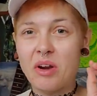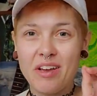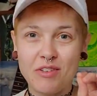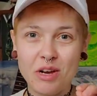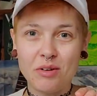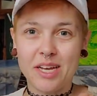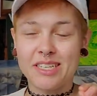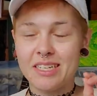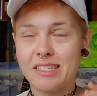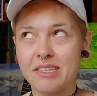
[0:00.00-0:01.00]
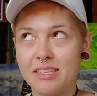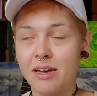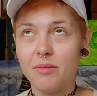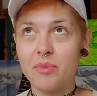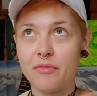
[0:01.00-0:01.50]
what I've noticed is
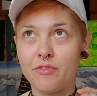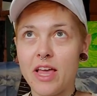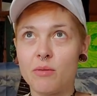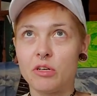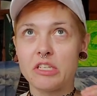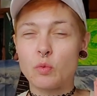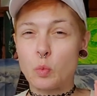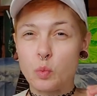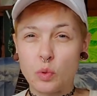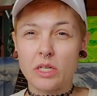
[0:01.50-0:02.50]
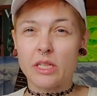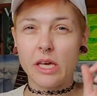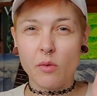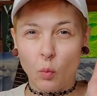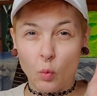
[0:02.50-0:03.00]
some inflatables are
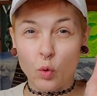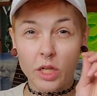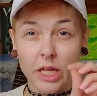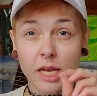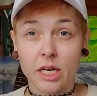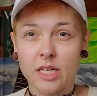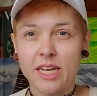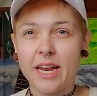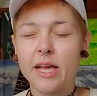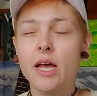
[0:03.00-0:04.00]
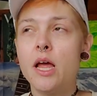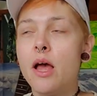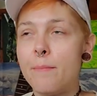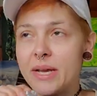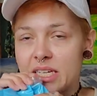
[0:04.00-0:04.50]
really, really irritating
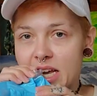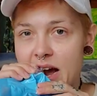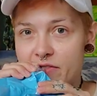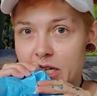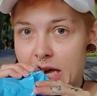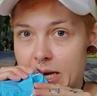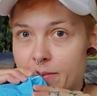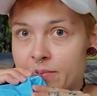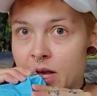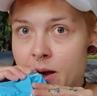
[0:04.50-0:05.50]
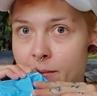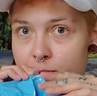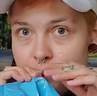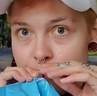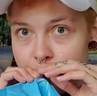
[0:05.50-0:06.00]
because I have to like
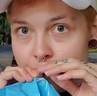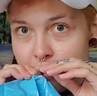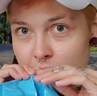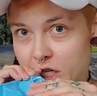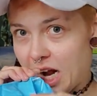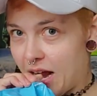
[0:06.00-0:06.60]
push